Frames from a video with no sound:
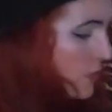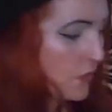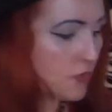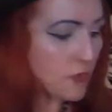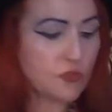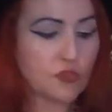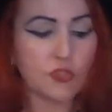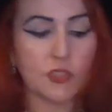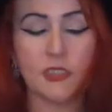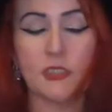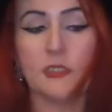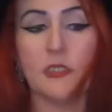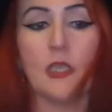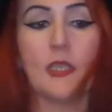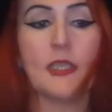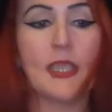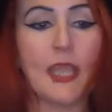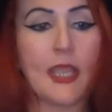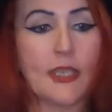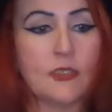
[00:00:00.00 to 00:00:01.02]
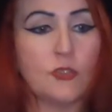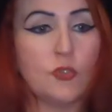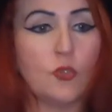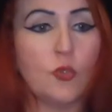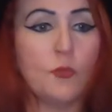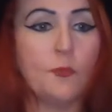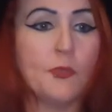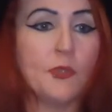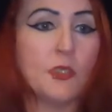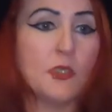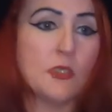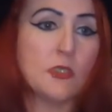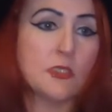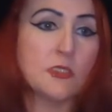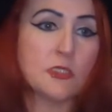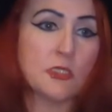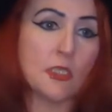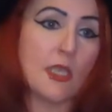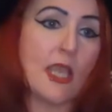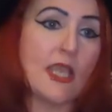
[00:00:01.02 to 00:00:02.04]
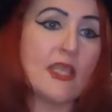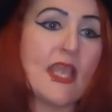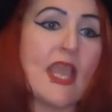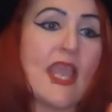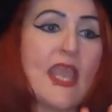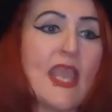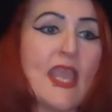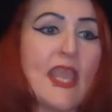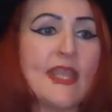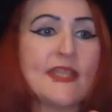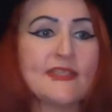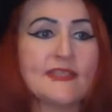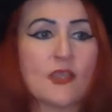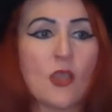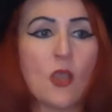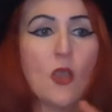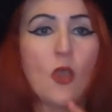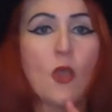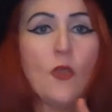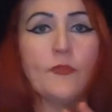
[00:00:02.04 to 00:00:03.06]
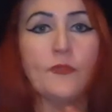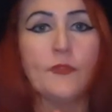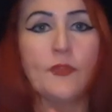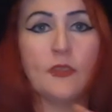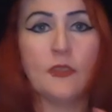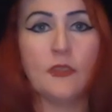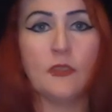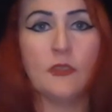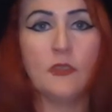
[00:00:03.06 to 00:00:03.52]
cauldron candle because I hate odd